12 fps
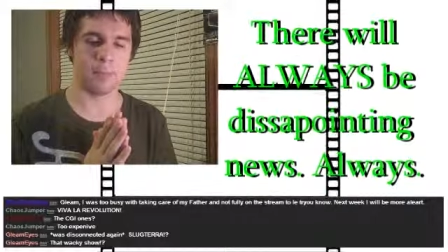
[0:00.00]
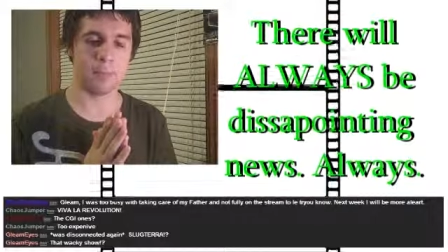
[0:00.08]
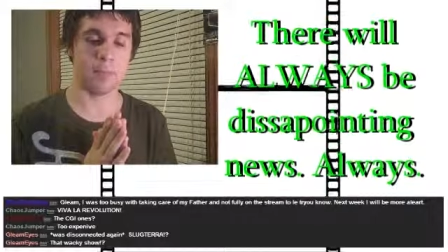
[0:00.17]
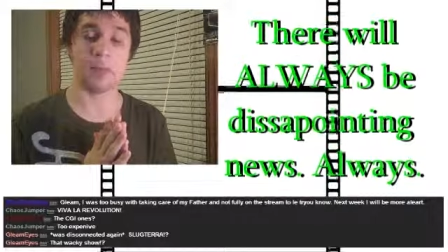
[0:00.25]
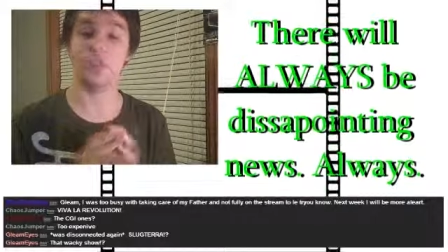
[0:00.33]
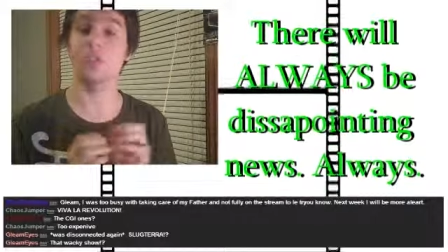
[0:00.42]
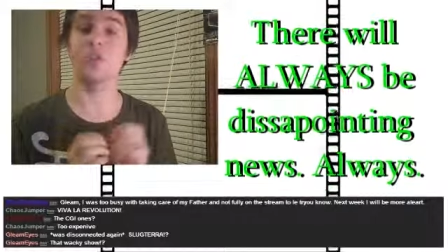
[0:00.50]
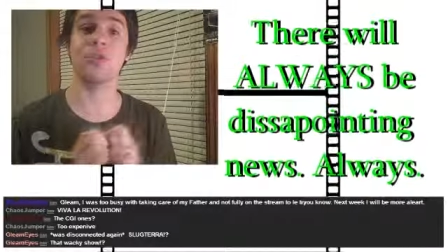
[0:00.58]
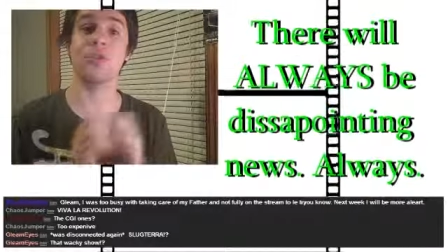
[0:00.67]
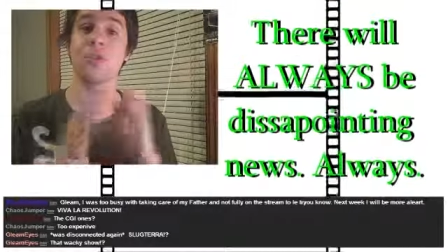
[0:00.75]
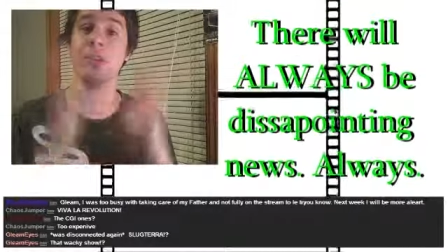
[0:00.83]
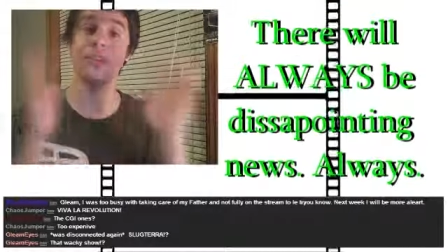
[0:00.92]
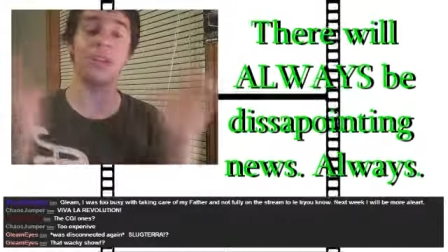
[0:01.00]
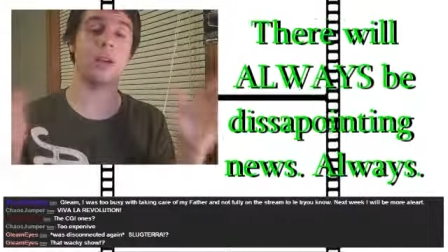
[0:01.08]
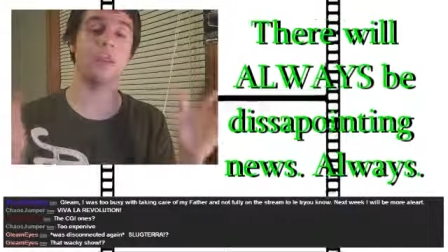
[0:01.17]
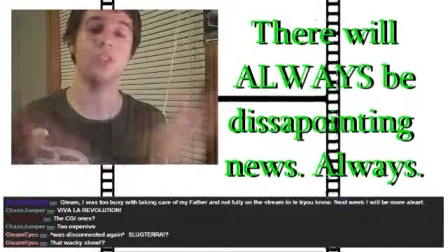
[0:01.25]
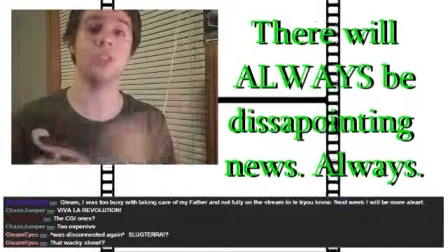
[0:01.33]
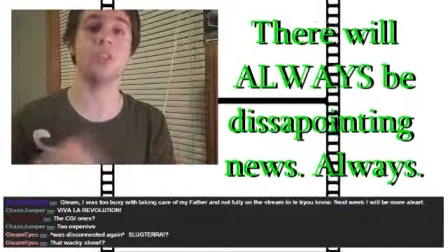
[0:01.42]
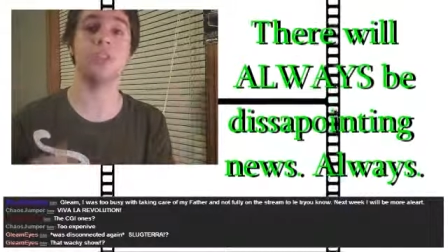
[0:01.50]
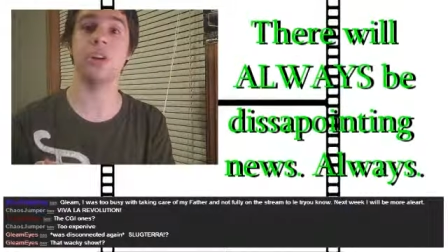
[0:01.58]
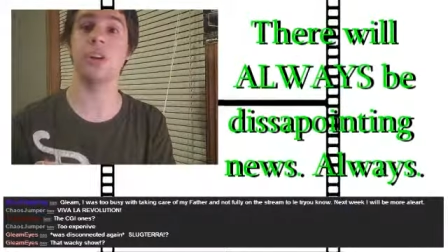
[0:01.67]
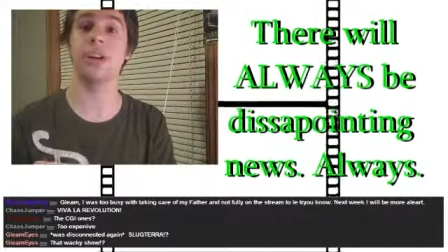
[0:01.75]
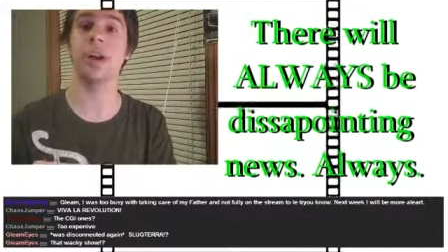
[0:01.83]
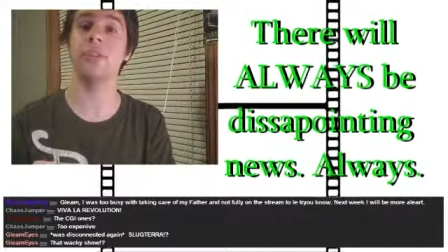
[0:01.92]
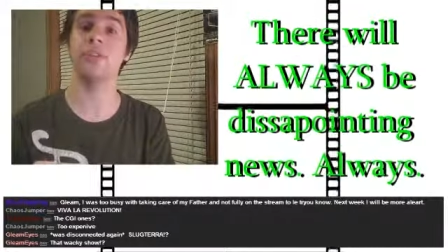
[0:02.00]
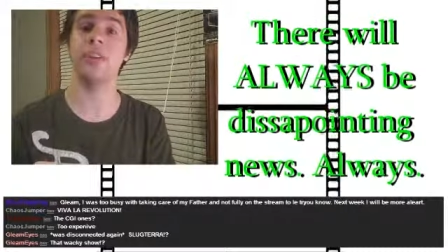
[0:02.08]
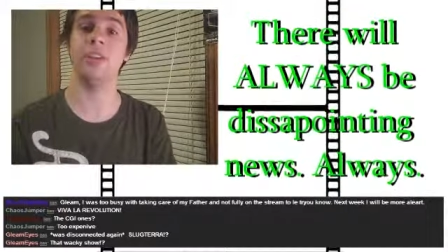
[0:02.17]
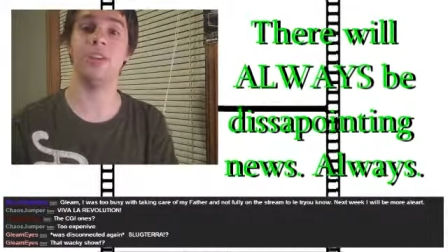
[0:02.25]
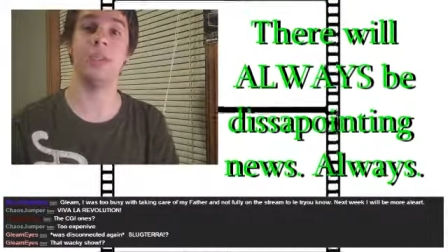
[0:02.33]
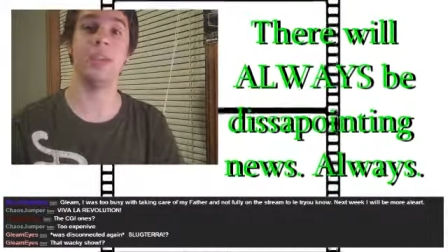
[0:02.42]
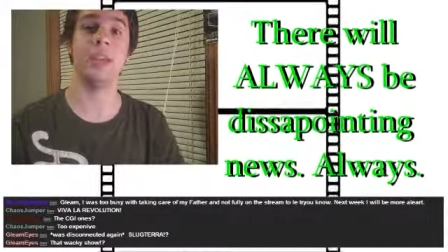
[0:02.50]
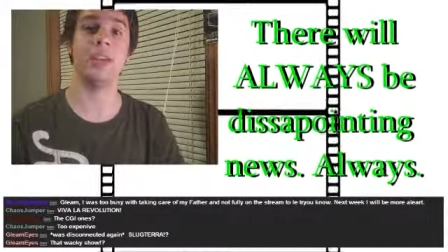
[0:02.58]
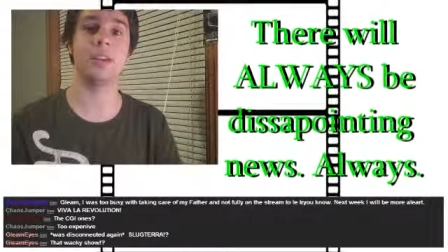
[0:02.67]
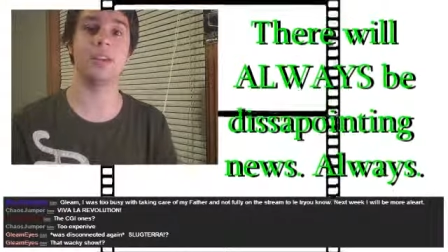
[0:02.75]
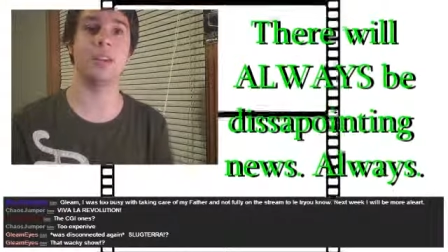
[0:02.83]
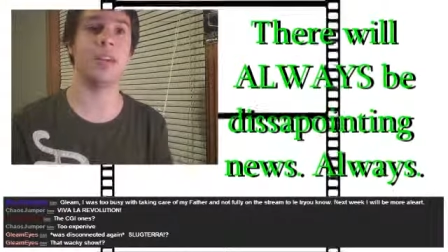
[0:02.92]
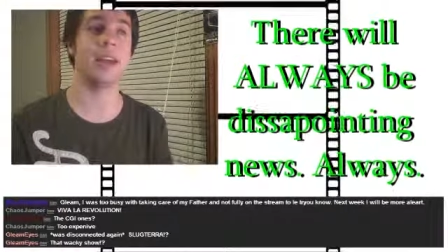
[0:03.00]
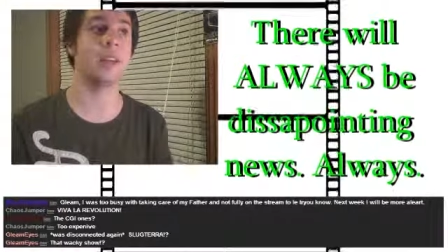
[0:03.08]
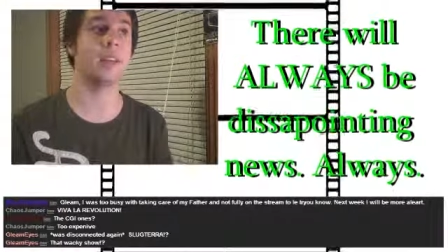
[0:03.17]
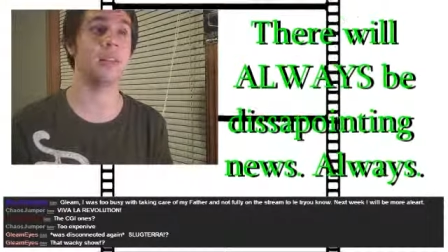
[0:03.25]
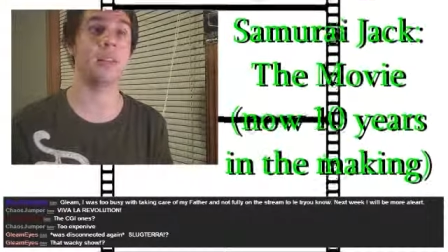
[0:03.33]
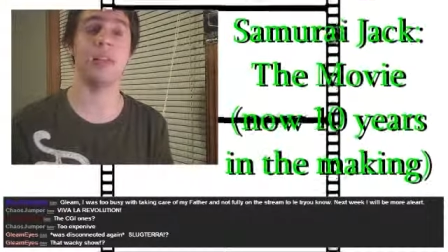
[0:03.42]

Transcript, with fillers: but that just frees up Genndy Tartakovsky to make that